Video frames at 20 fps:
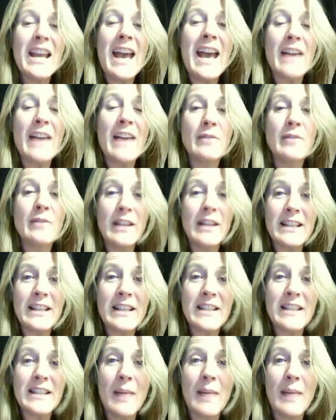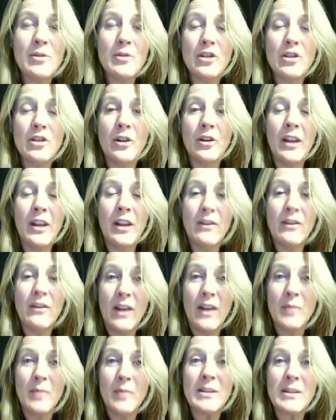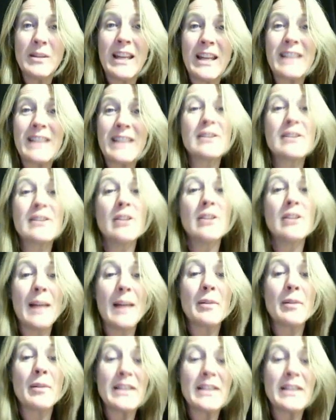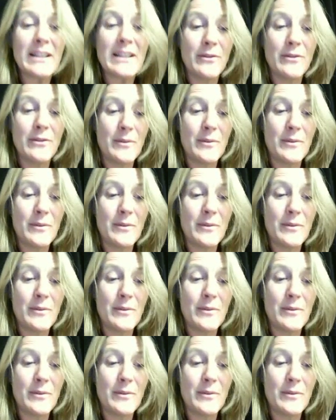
and really establish a learning environment that is collaborative.